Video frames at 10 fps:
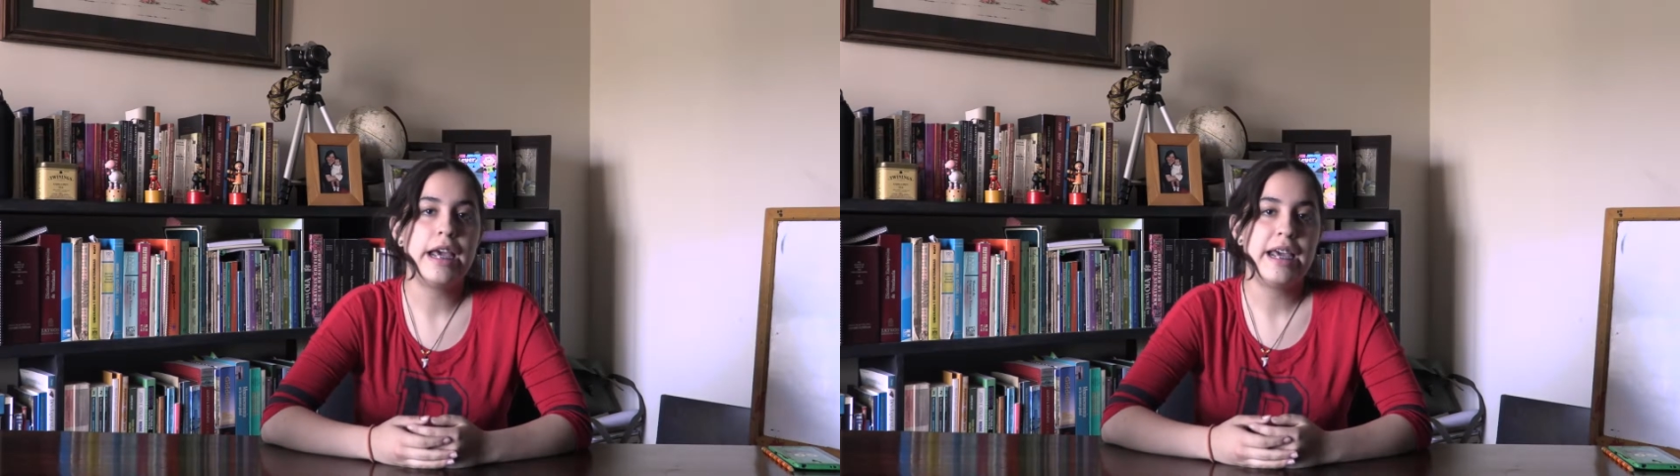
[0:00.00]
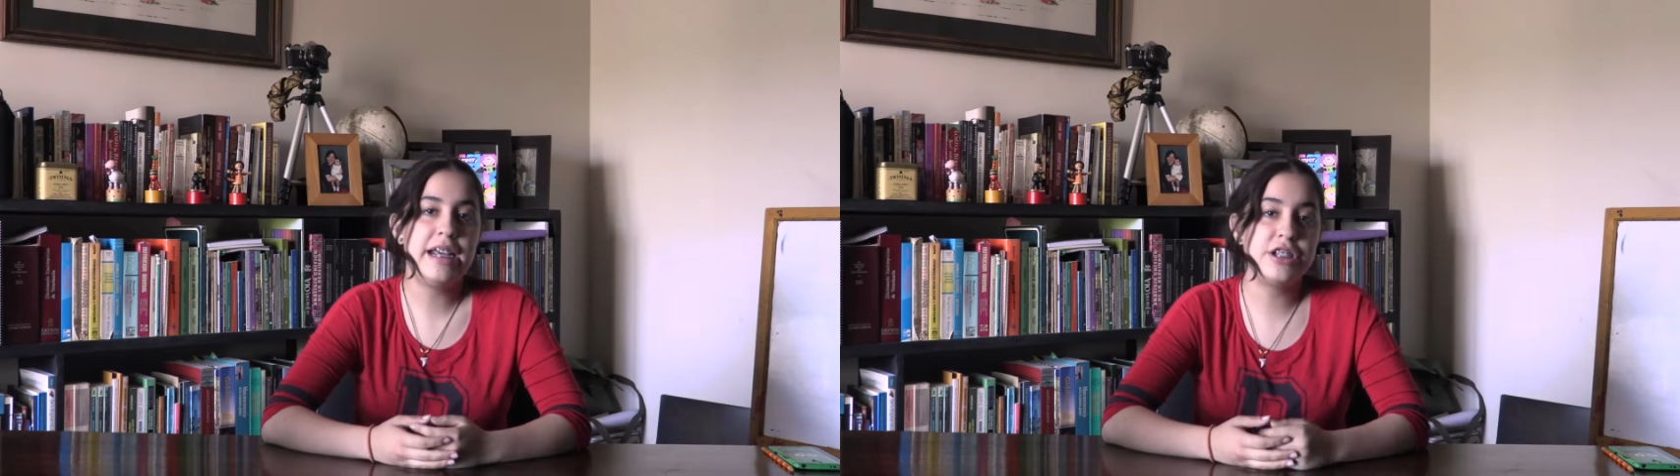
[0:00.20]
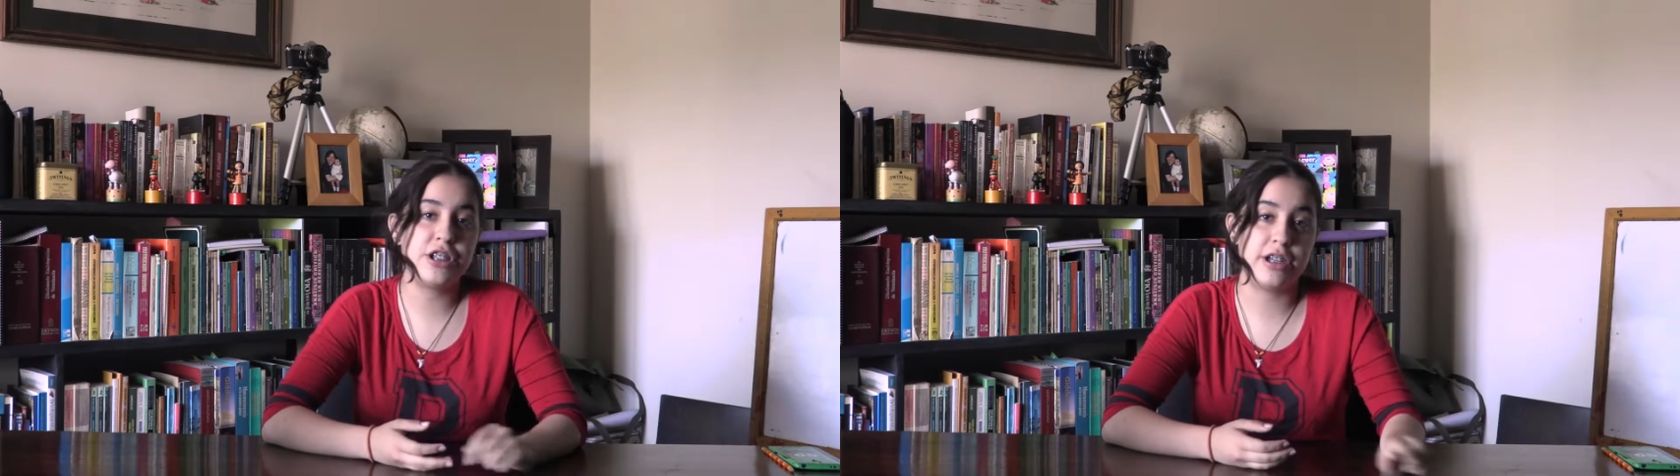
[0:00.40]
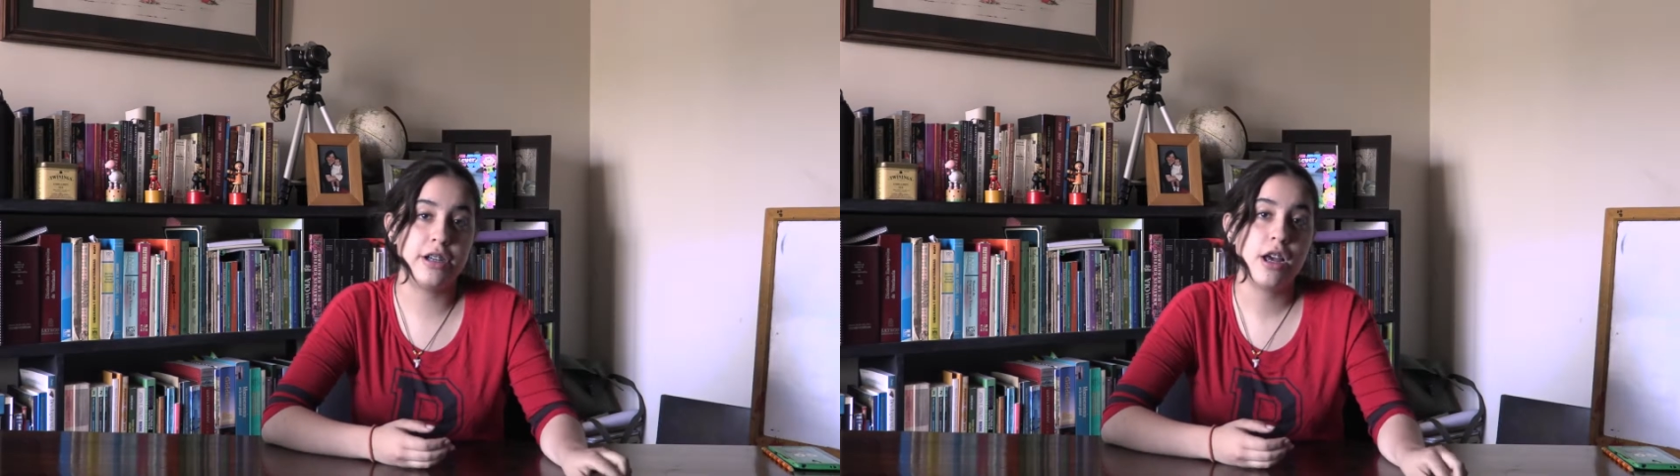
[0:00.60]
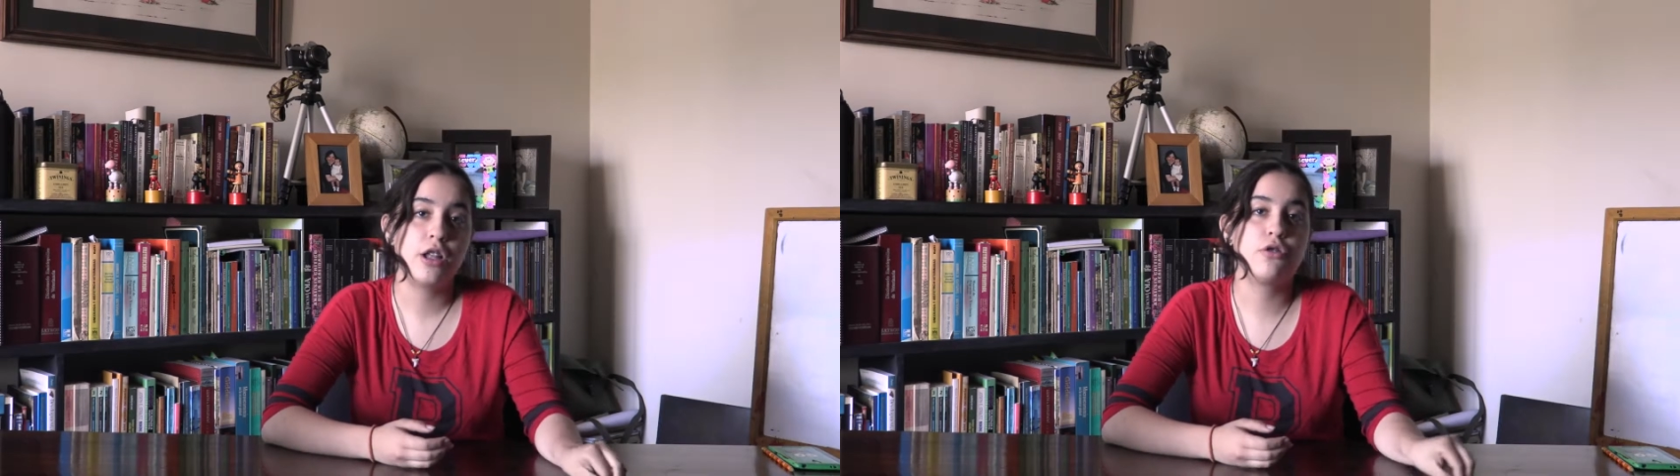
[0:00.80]
Each
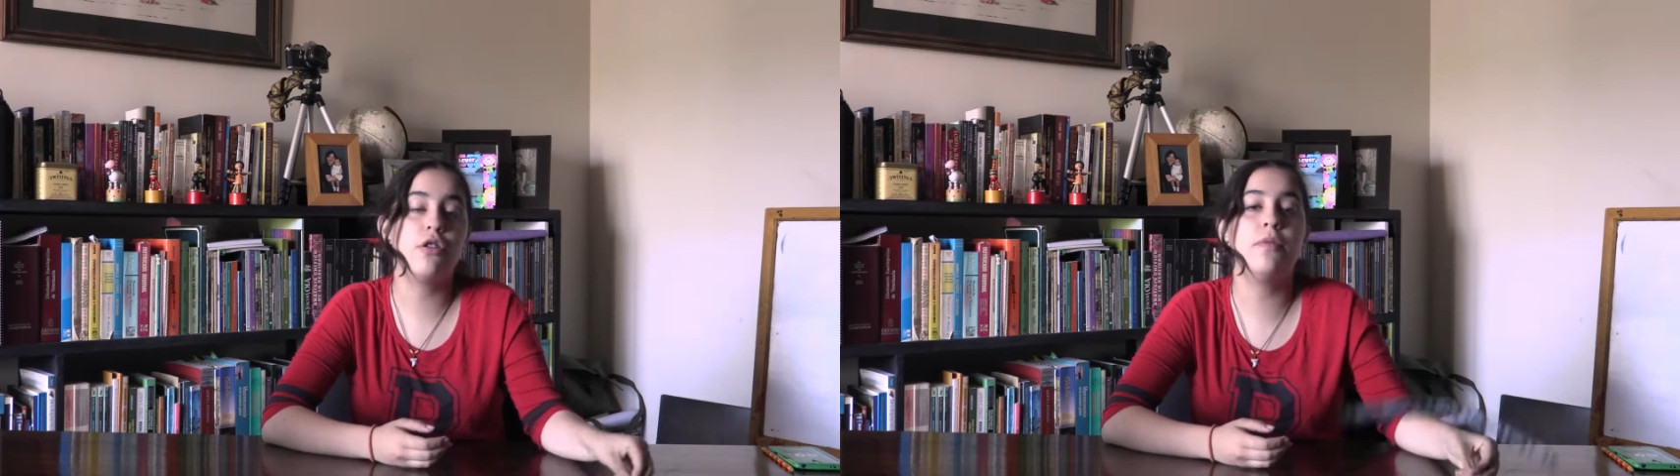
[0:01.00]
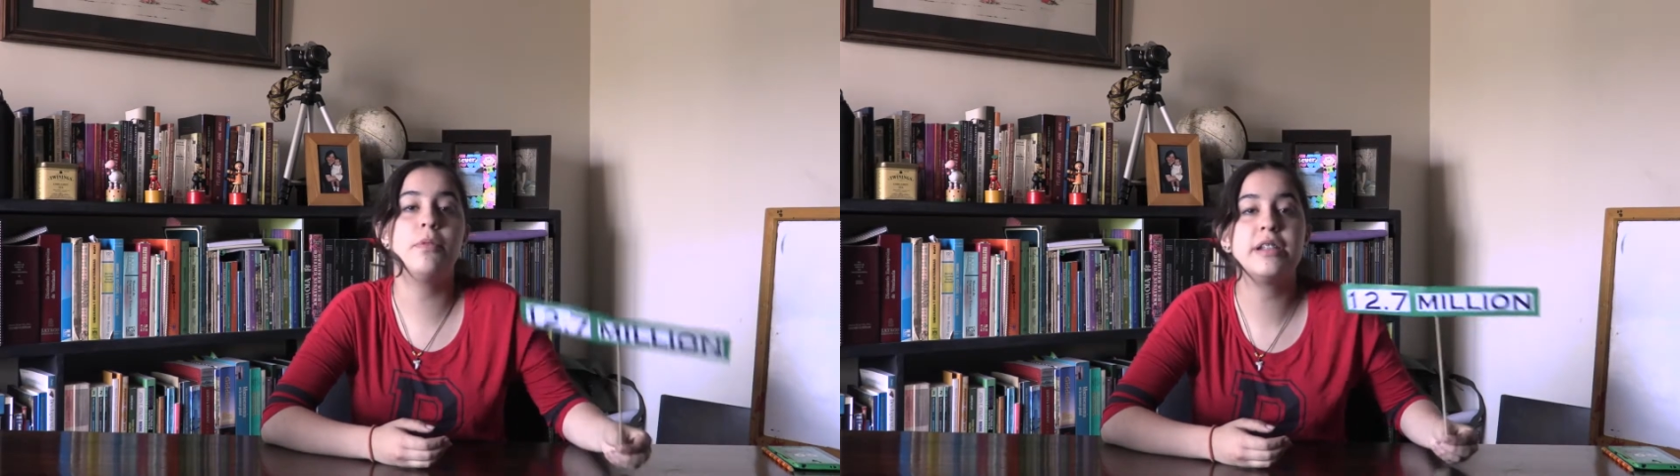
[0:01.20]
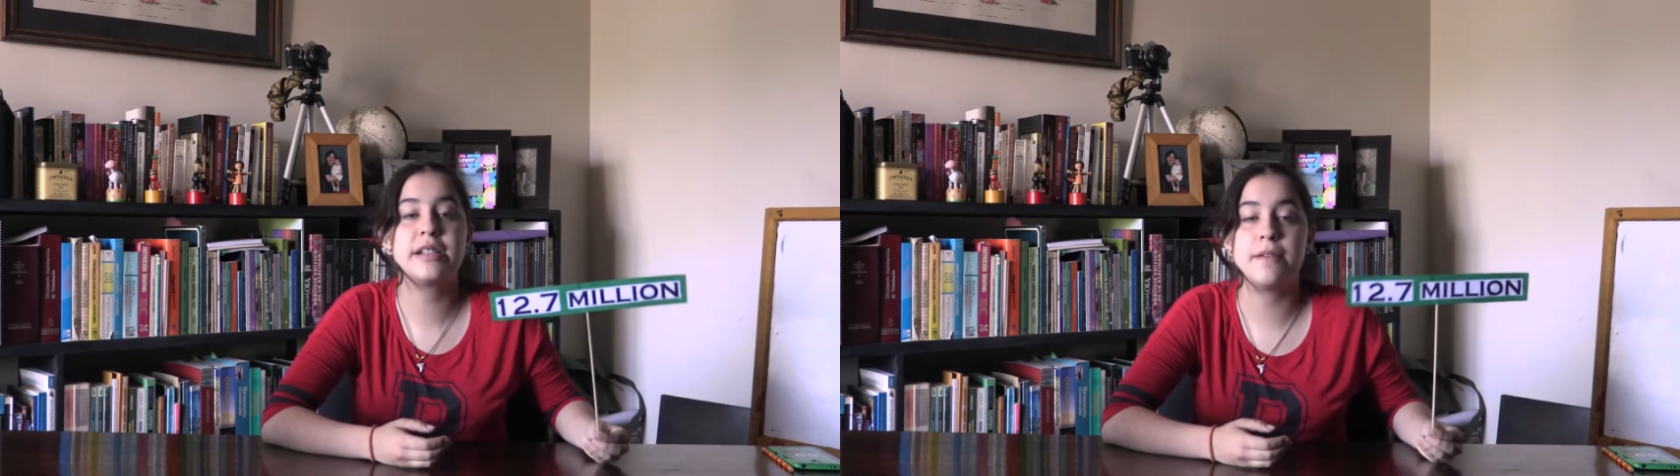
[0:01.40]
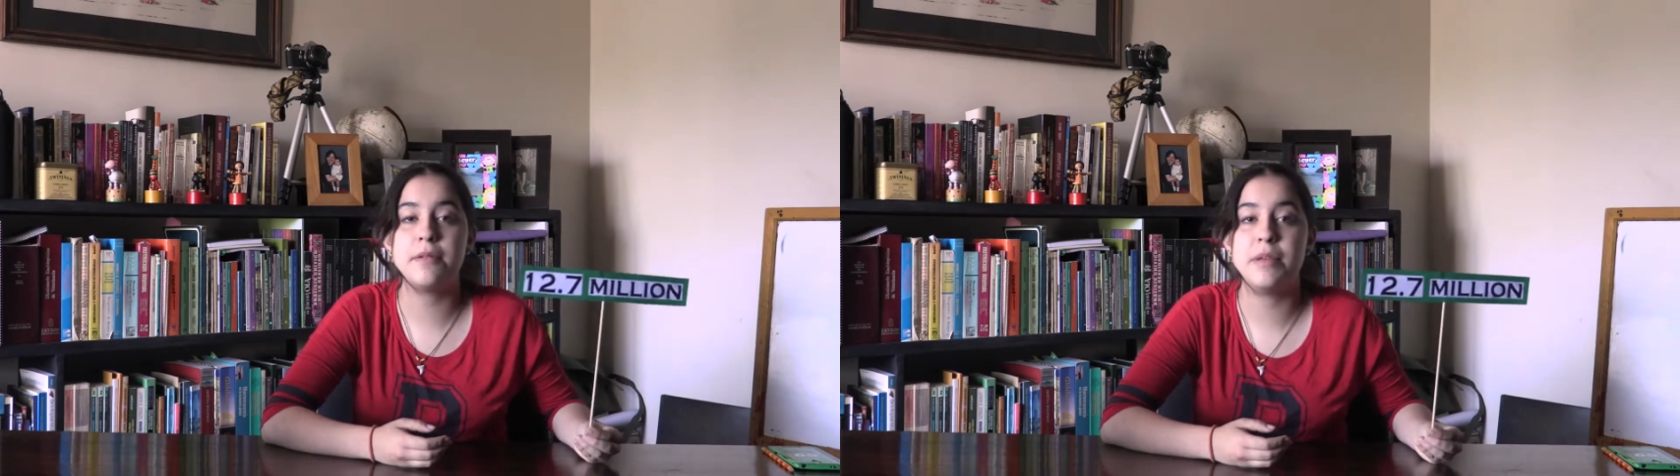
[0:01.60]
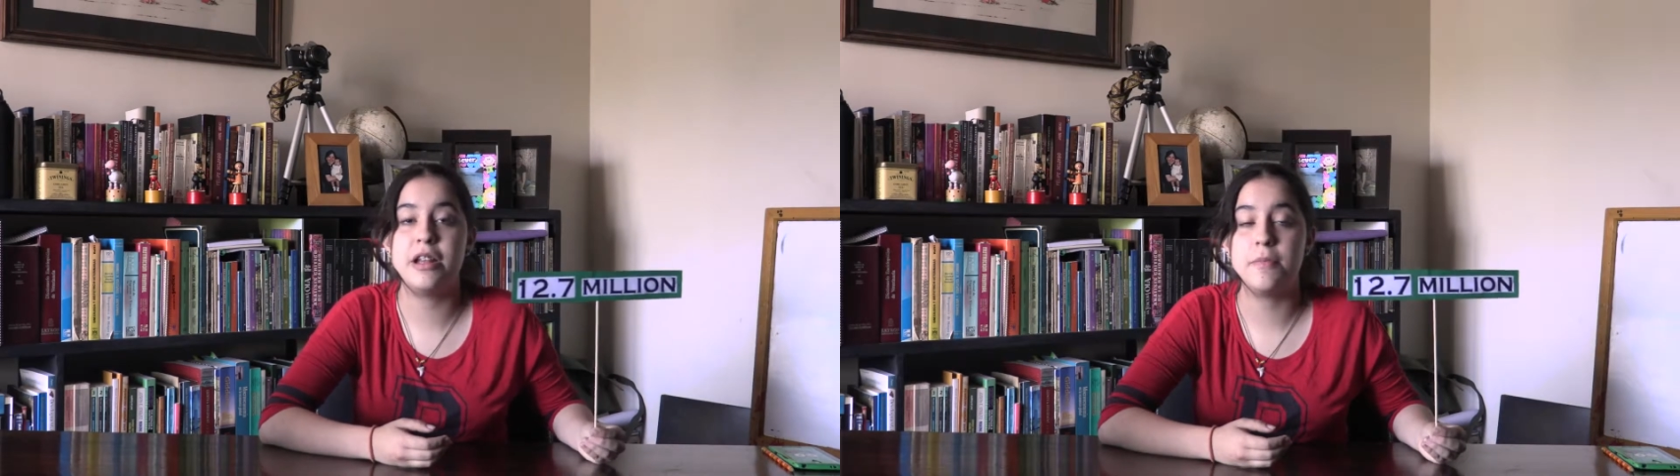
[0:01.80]
year,
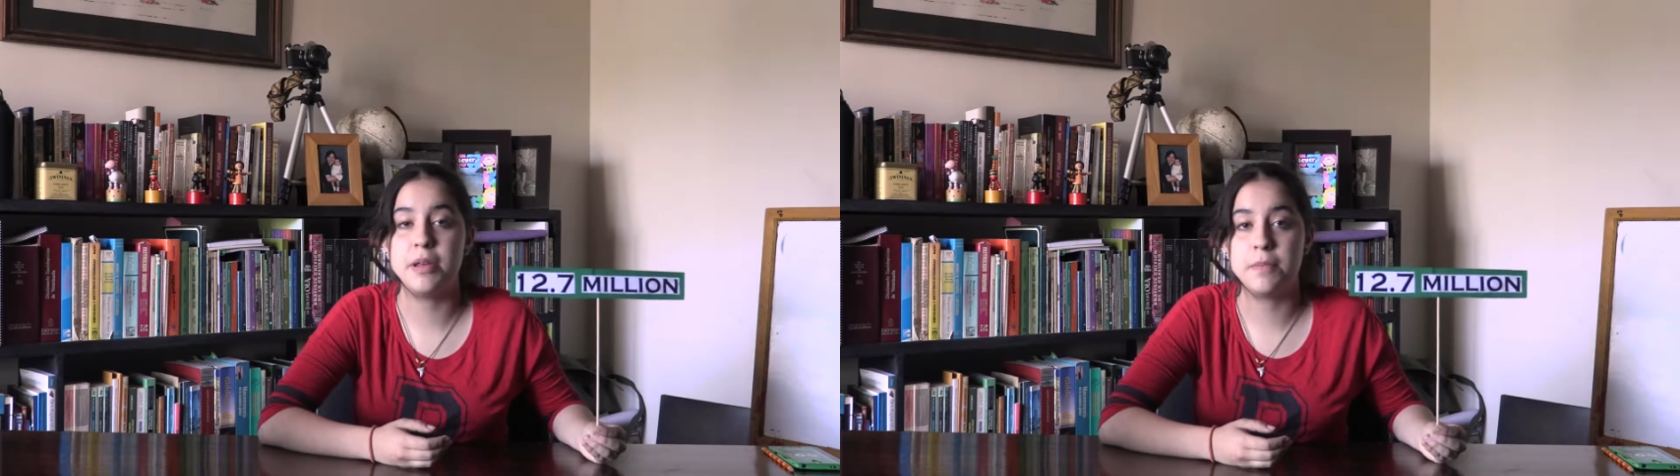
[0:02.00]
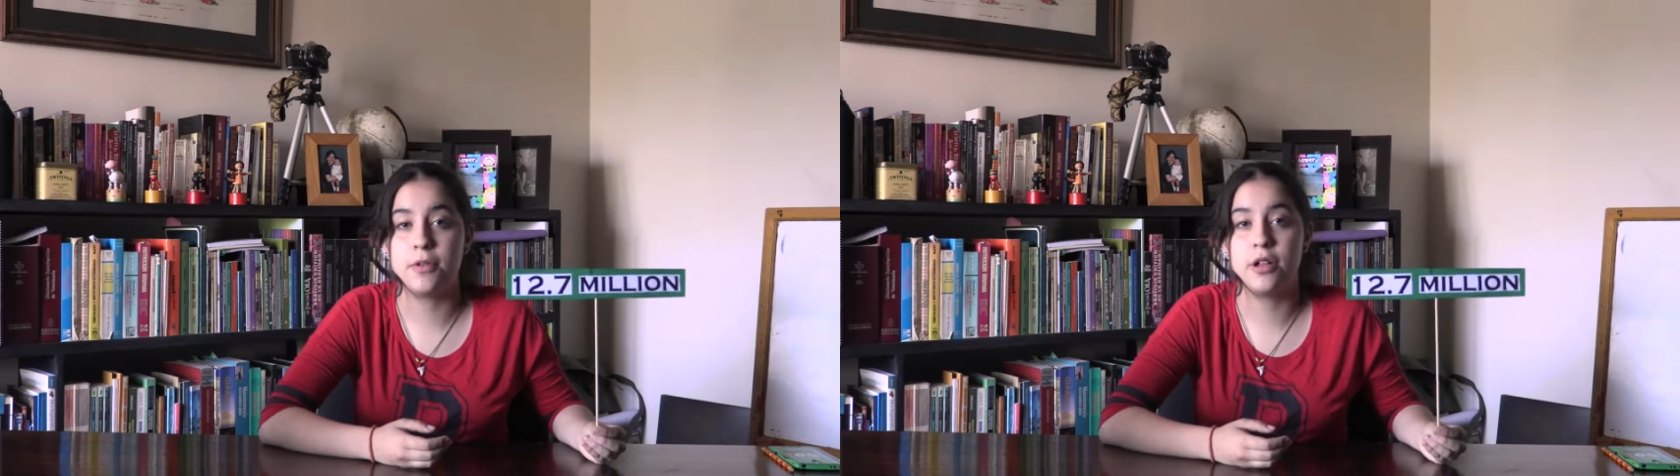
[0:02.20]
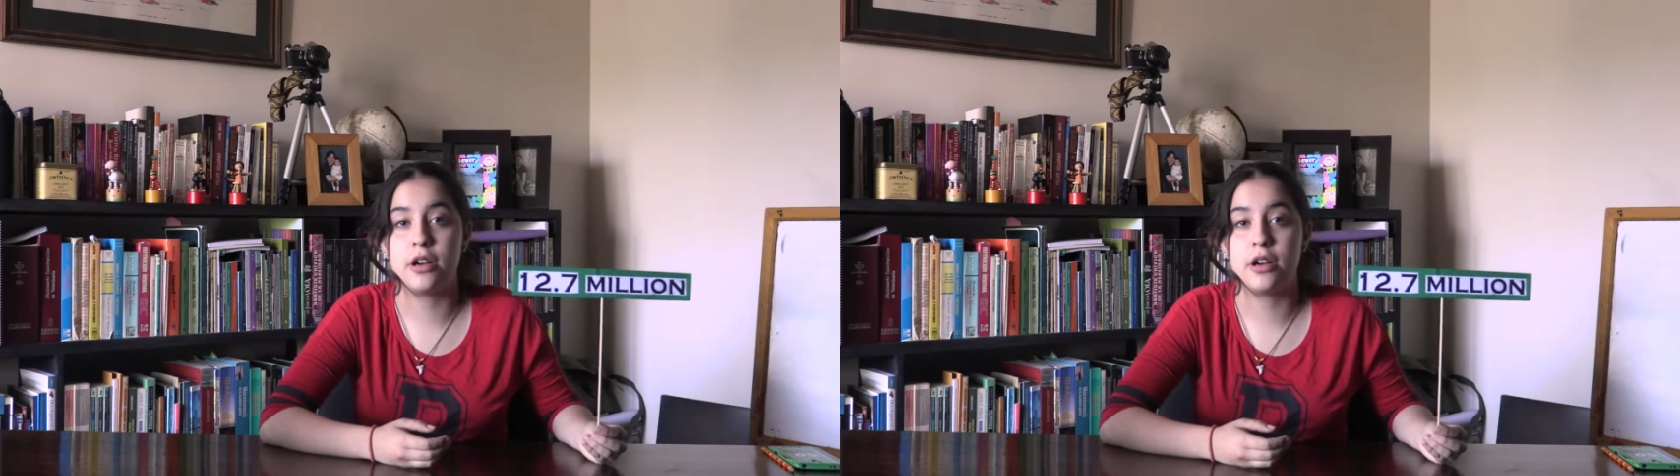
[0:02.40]
12.7 million people